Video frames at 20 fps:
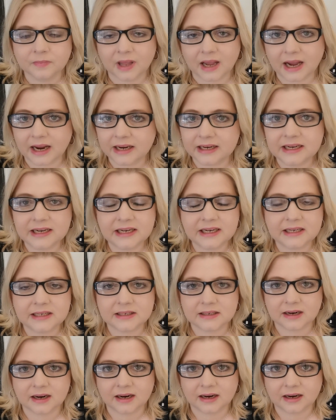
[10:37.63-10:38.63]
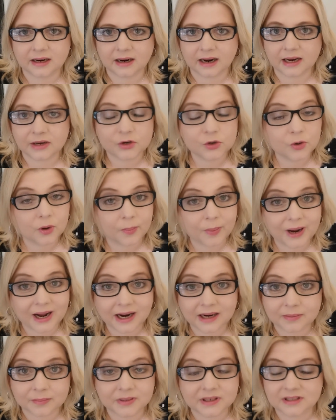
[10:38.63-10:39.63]
I need a new
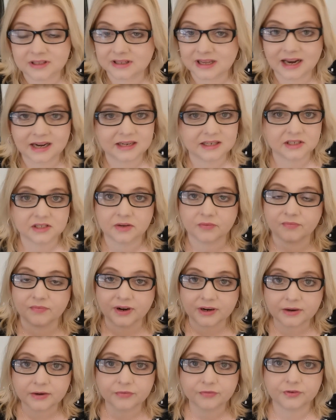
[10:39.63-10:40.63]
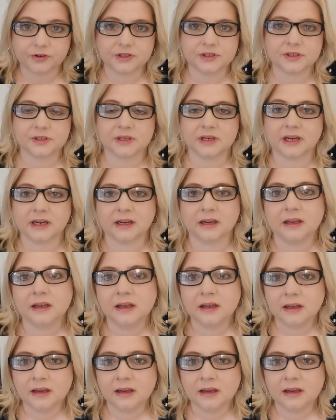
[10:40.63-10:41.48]
apartment. That is the very first thing.